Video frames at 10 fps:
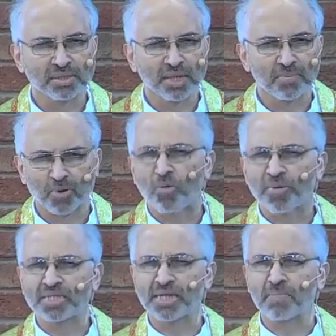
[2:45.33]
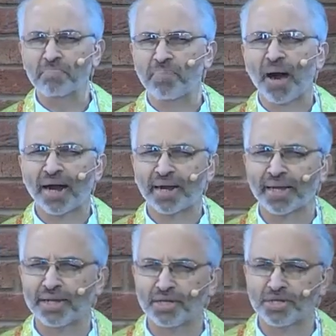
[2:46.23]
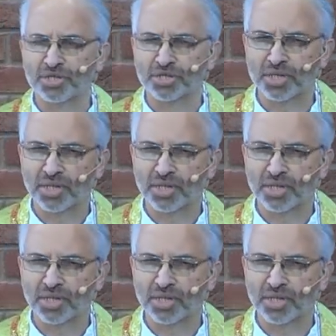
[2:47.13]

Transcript: promising paradise